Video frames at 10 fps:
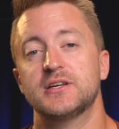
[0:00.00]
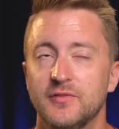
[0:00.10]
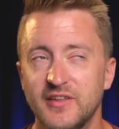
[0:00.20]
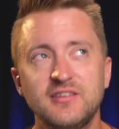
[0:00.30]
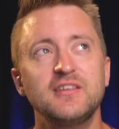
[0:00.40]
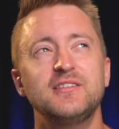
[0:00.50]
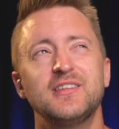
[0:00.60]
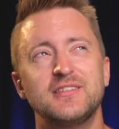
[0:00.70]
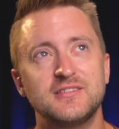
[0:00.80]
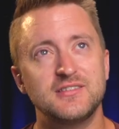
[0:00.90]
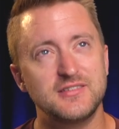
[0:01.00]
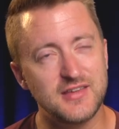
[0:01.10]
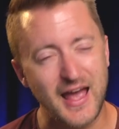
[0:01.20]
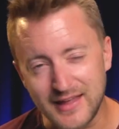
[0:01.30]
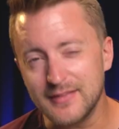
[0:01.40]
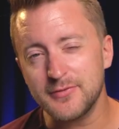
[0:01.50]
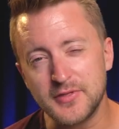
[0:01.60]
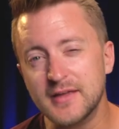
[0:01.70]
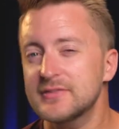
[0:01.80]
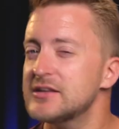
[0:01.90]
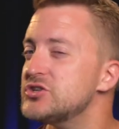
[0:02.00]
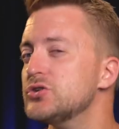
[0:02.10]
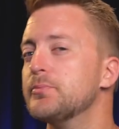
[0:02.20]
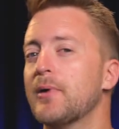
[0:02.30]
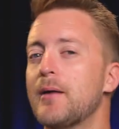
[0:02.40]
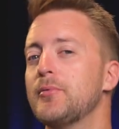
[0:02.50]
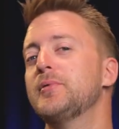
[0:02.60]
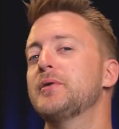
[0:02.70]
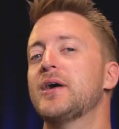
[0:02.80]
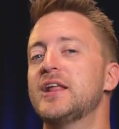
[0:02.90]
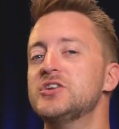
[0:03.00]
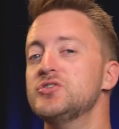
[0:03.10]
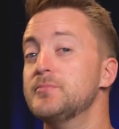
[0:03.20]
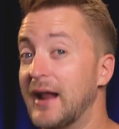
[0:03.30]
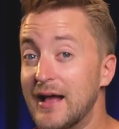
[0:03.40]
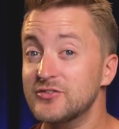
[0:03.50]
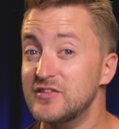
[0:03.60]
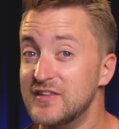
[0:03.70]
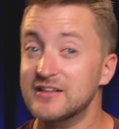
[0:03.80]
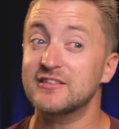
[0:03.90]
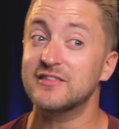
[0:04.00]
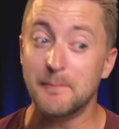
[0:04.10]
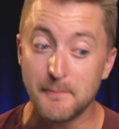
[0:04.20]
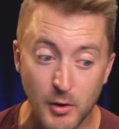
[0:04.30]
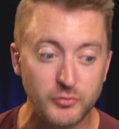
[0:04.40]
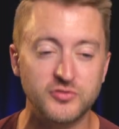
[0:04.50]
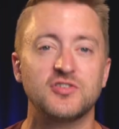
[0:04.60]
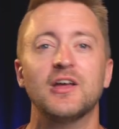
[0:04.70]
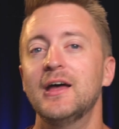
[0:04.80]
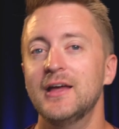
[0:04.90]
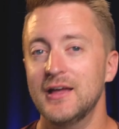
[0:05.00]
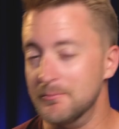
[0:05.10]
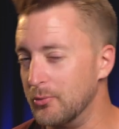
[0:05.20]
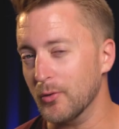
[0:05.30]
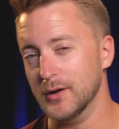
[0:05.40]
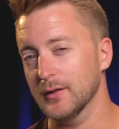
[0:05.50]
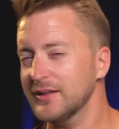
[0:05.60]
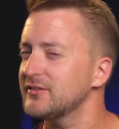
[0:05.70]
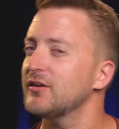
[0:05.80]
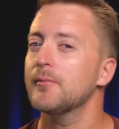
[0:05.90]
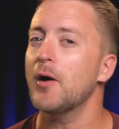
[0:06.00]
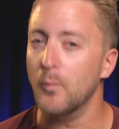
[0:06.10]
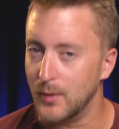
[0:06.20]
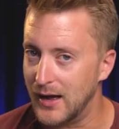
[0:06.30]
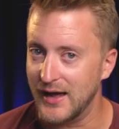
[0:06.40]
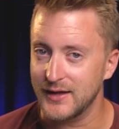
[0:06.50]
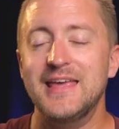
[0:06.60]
This is the second thing that you'll probably run into, but I actually think it's the most important. Let's talk about why.